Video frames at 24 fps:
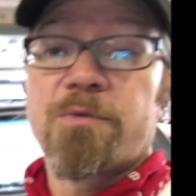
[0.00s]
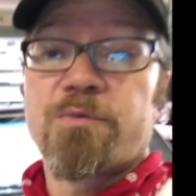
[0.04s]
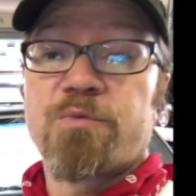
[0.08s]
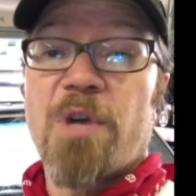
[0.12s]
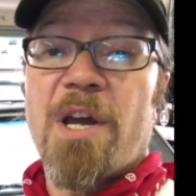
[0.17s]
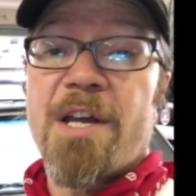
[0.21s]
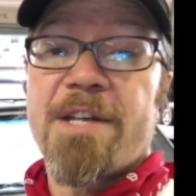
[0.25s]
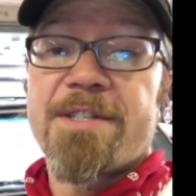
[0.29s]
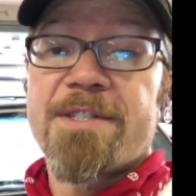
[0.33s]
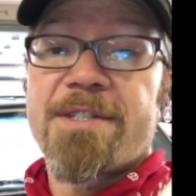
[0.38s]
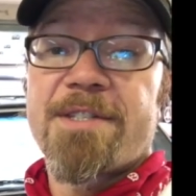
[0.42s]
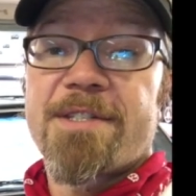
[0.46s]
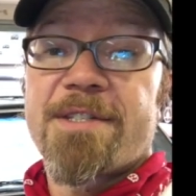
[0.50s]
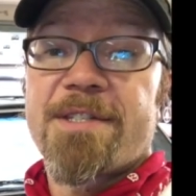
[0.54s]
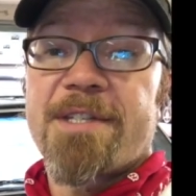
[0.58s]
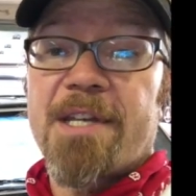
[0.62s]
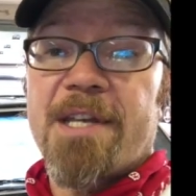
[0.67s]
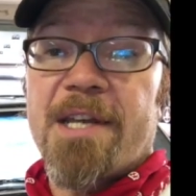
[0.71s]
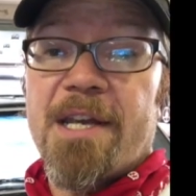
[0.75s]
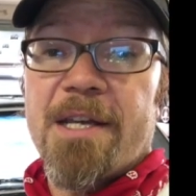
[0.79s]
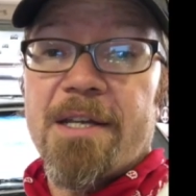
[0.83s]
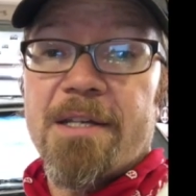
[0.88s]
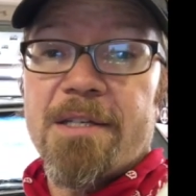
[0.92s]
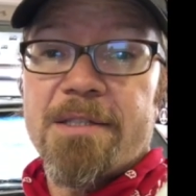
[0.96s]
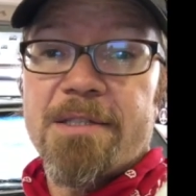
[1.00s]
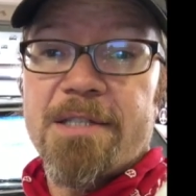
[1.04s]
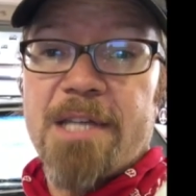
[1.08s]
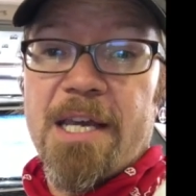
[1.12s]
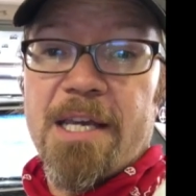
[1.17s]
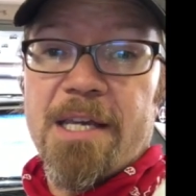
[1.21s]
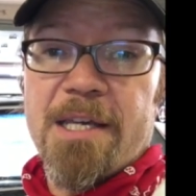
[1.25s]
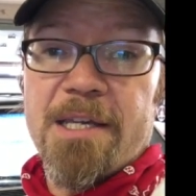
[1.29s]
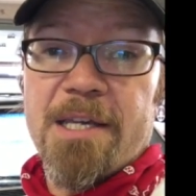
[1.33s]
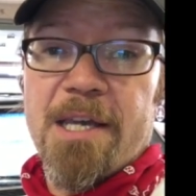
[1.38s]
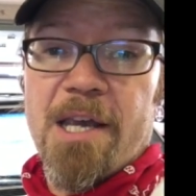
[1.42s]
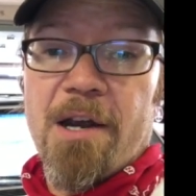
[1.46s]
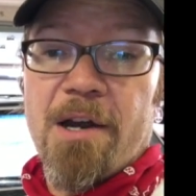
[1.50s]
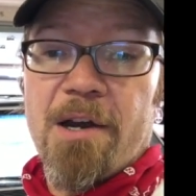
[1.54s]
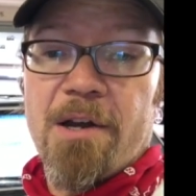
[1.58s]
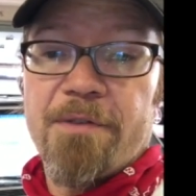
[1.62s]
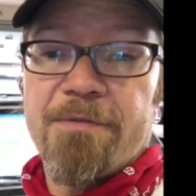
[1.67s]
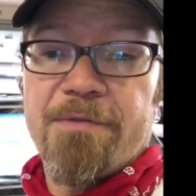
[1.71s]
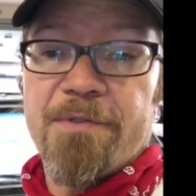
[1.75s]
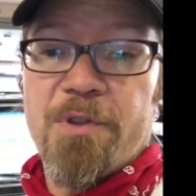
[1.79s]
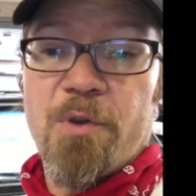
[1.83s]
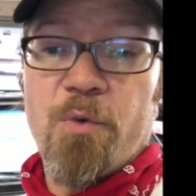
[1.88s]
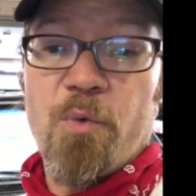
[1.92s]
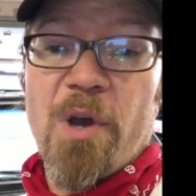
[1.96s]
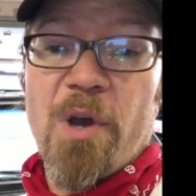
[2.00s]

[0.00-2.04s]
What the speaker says: rust taken care of and the